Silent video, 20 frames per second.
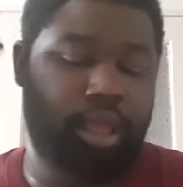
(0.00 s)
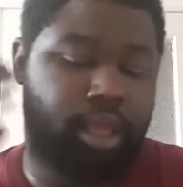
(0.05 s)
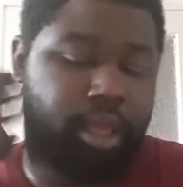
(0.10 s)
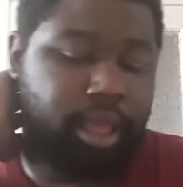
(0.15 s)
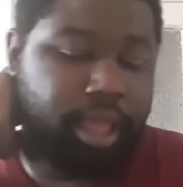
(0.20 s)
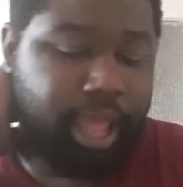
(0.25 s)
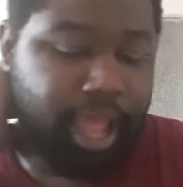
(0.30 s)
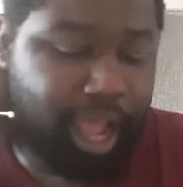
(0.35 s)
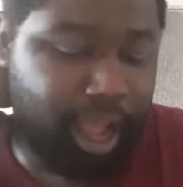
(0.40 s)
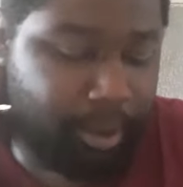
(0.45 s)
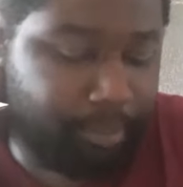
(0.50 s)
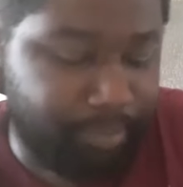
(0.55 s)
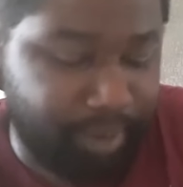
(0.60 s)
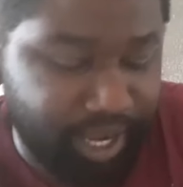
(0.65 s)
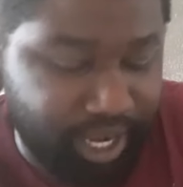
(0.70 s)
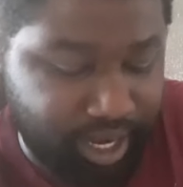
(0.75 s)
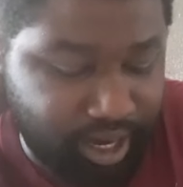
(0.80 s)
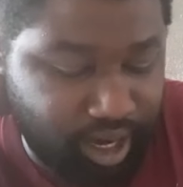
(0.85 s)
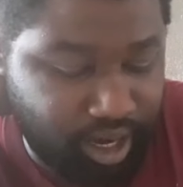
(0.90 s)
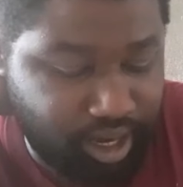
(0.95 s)
How
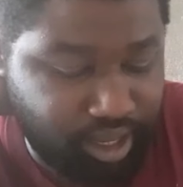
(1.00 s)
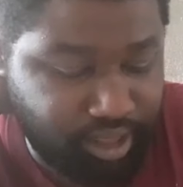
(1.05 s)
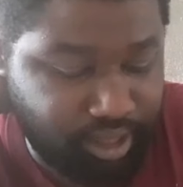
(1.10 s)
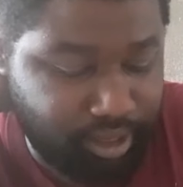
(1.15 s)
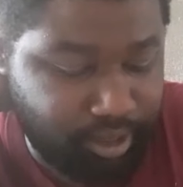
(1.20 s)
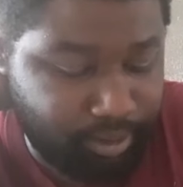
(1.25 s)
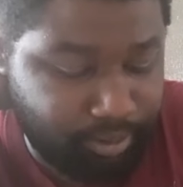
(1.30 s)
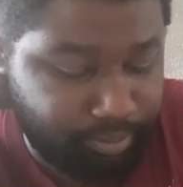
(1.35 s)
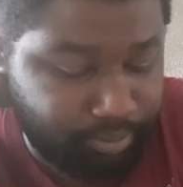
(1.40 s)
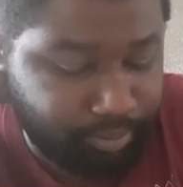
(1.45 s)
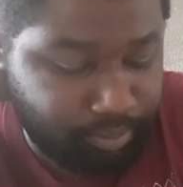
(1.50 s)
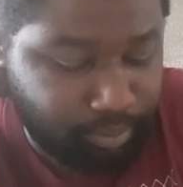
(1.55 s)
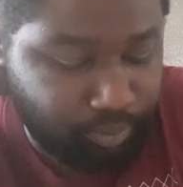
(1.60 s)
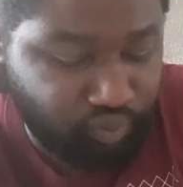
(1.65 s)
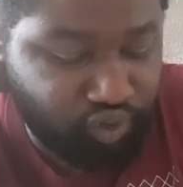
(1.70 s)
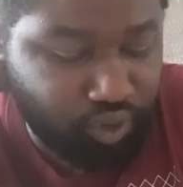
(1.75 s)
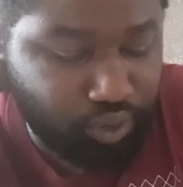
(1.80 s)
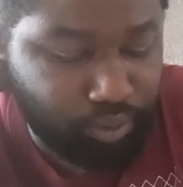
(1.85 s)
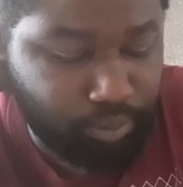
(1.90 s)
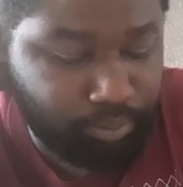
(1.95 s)
big are the
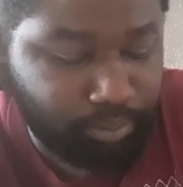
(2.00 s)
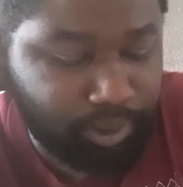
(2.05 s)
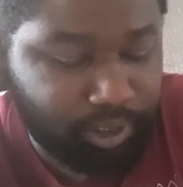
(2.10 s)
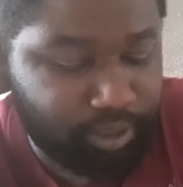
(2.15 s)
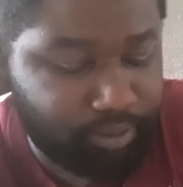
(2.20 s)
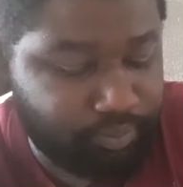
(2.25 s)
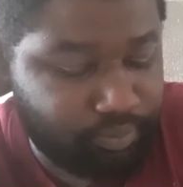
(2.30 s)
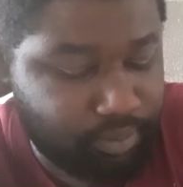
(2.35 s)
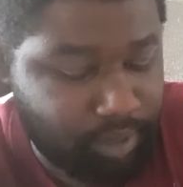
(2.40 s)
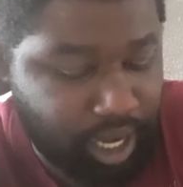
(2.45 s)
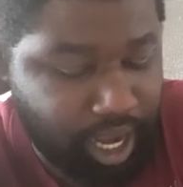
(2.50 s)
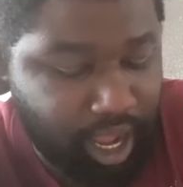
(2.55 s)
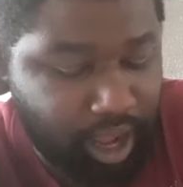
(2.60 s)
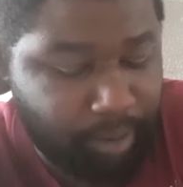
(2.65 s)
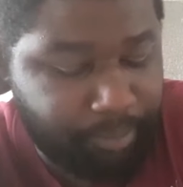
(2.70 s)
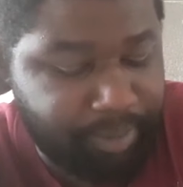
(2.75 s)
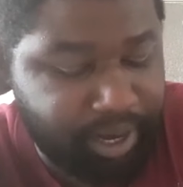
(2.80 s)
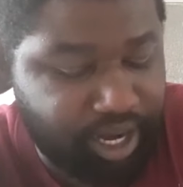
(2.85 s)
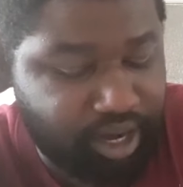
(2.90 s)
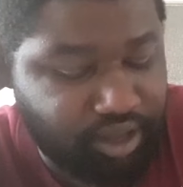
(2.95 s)
rooms? How
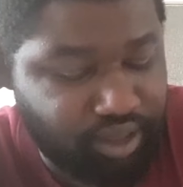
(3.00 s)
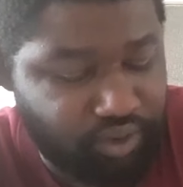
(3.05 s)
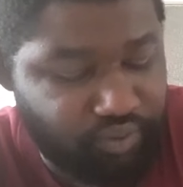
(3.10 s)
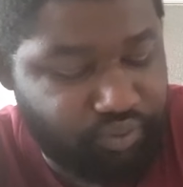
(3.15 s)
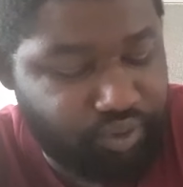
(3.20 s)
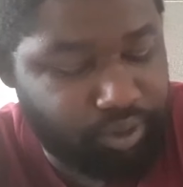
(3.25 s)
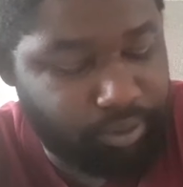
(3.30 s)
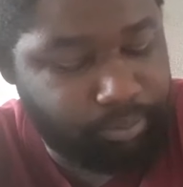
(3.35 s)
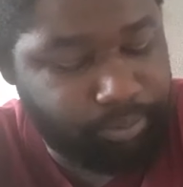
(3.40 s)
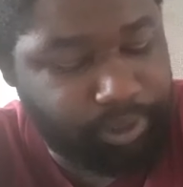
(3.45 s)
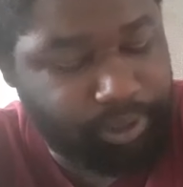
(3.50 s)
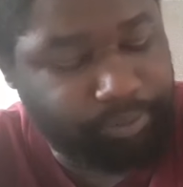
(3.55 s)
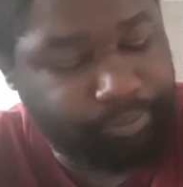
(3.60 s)
big are the rooms?